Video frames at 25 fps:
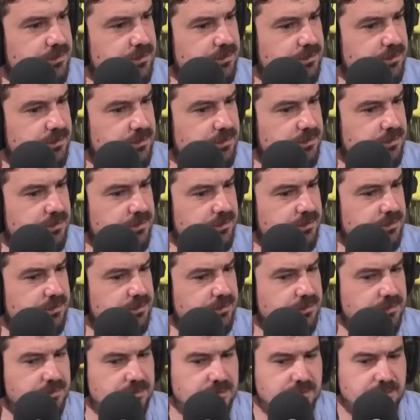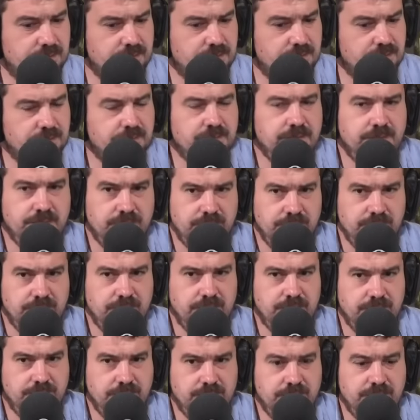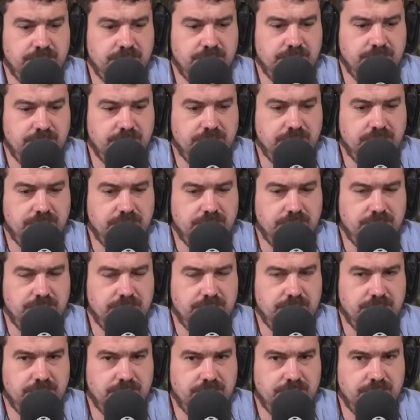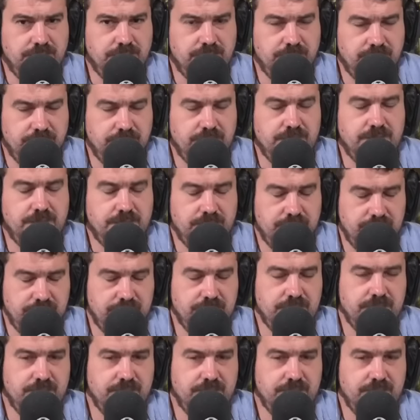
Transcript: (silent)